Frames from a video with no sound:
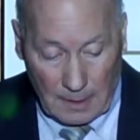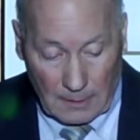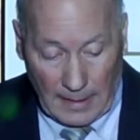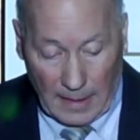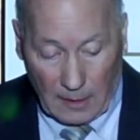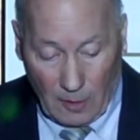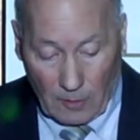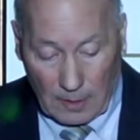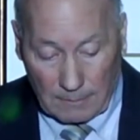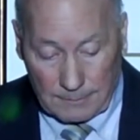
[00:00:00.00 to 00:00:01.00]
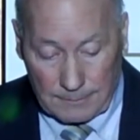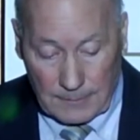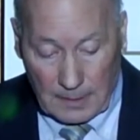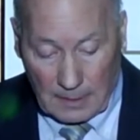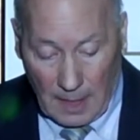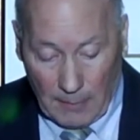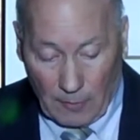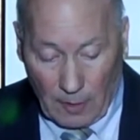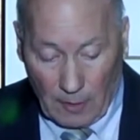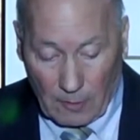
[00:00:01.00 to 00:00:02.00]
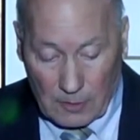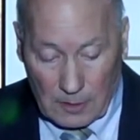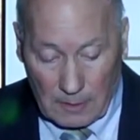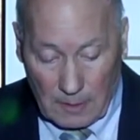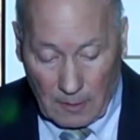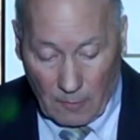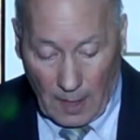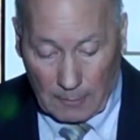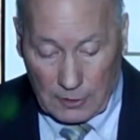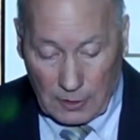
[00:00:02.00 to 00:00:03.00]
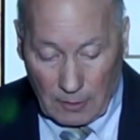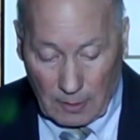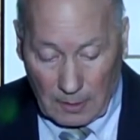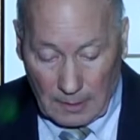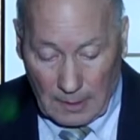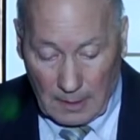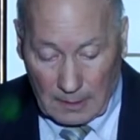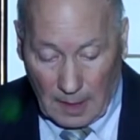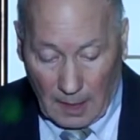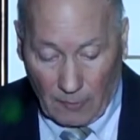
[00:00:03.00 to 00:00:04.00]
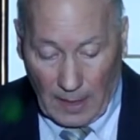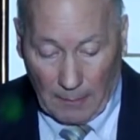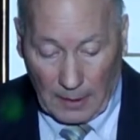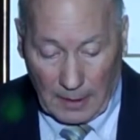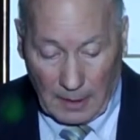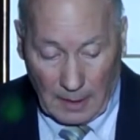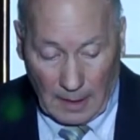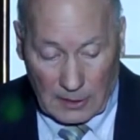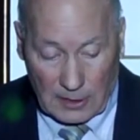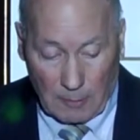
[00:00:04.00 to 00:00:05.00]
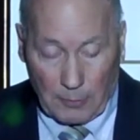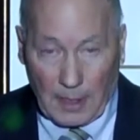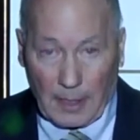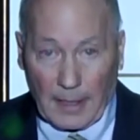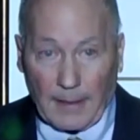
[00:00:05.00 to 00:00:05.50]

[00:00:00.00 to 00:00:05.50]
Dan Hogan, Tommy Rose, Rob Schuler, Todd Rampley, and Jim Perry.